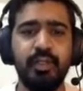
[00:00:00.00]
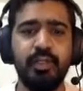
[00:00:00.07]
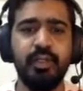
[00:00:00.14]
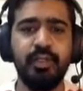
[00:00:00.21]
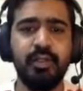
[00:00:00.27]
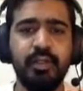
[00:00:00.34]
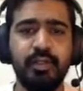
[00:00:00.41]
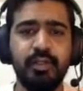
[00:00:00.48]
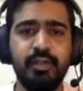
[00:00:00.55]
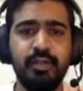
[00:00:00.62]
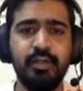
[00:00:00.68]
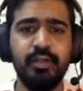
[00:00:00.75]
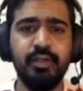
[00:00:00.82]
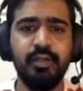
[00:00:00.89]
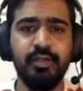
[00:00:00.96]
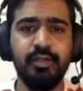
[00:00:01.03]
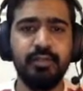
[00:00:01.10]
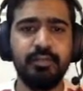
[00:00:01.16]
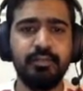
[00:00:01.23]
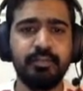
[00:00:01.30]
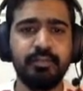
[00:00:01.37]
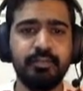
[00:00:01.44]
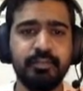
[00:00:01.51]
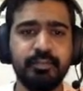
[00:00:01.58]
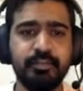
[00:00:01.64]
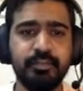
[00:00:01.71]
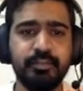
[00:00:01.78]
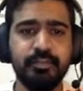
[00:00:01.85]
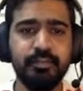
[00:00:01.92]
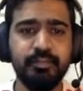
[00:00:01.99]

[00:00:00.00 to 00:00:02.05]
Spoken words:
(no one is talking)